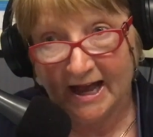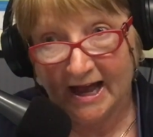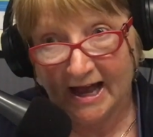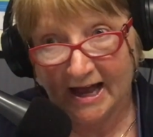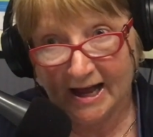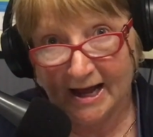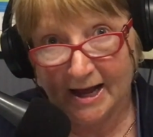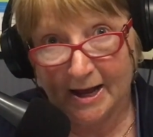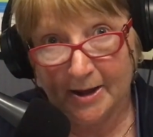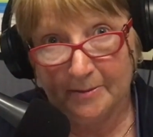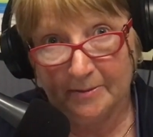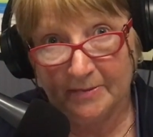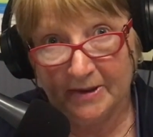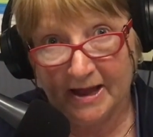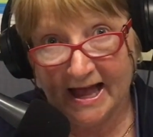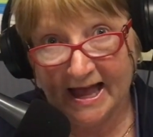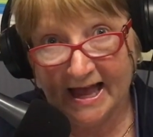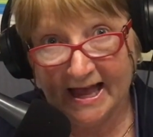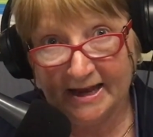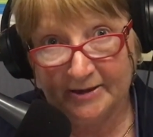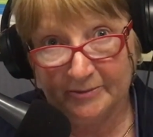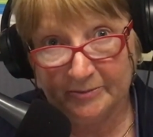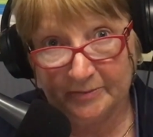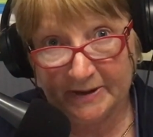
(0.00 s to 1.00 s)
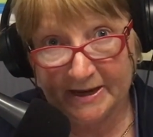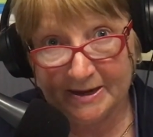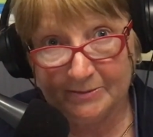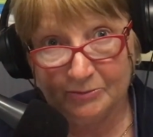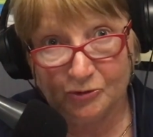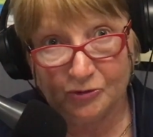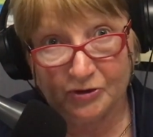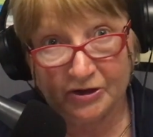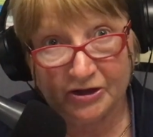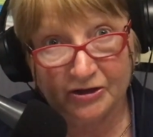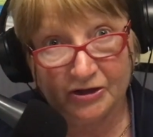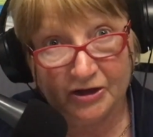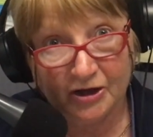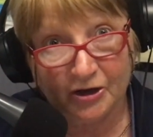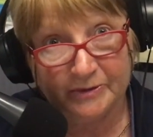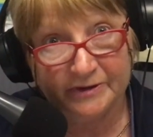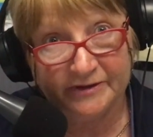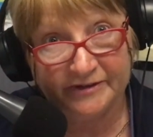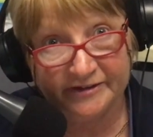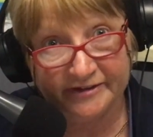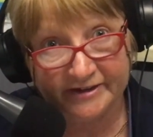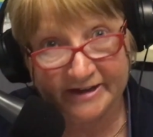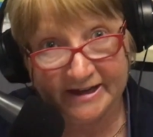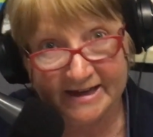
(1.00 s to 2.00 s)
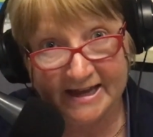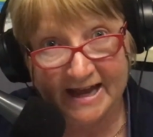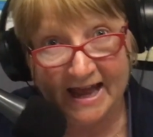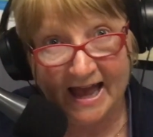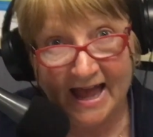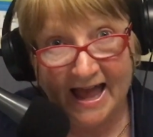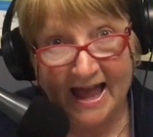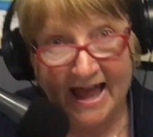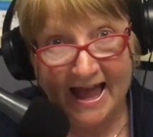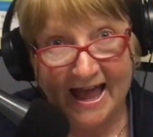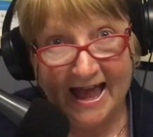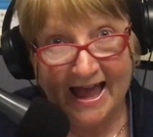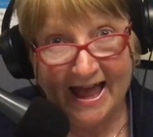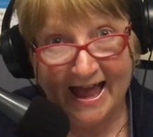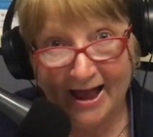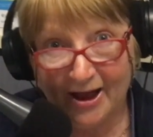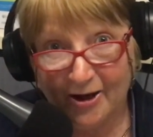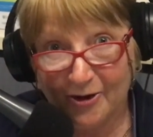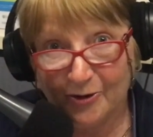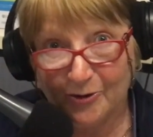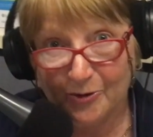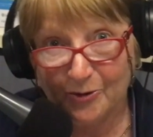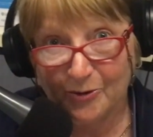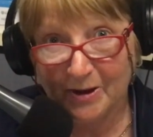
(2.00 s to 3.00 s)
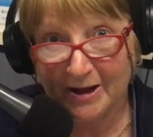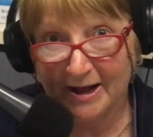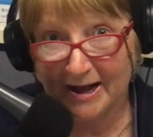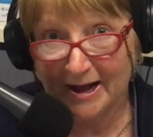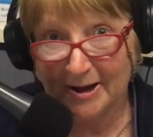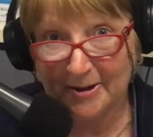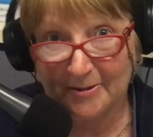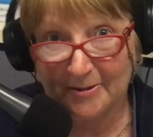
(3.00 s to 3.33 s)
and people can go and see how